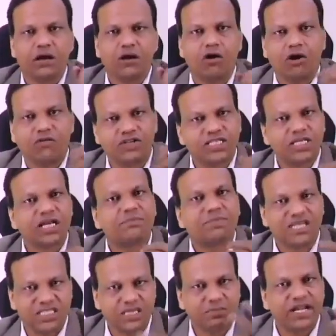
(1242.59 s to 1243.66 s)
or which can
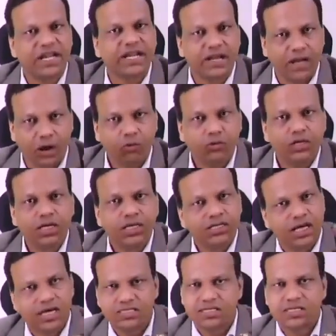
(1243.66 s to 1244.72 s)
precipitate gout?
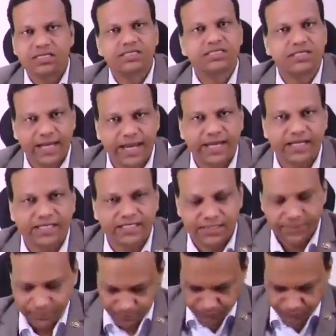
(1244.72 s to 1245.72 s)
The answer is niacin.